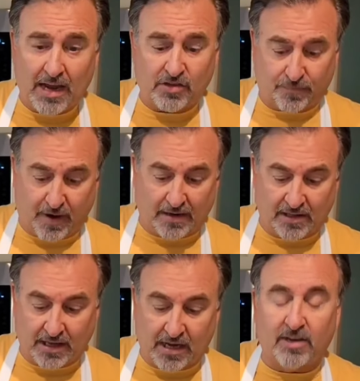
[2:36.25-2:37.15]
as you
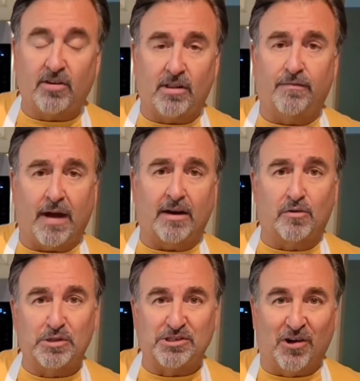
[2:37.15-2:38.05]
finally get into the
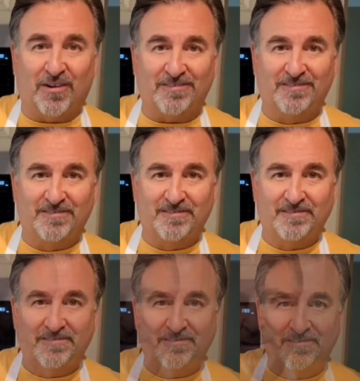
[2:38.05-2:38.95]
final
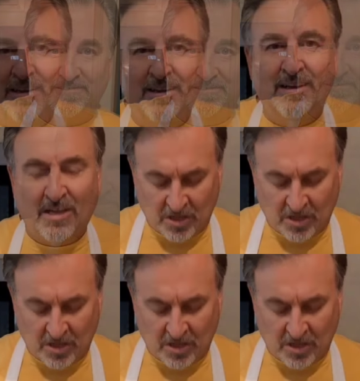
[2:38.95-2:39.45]
result.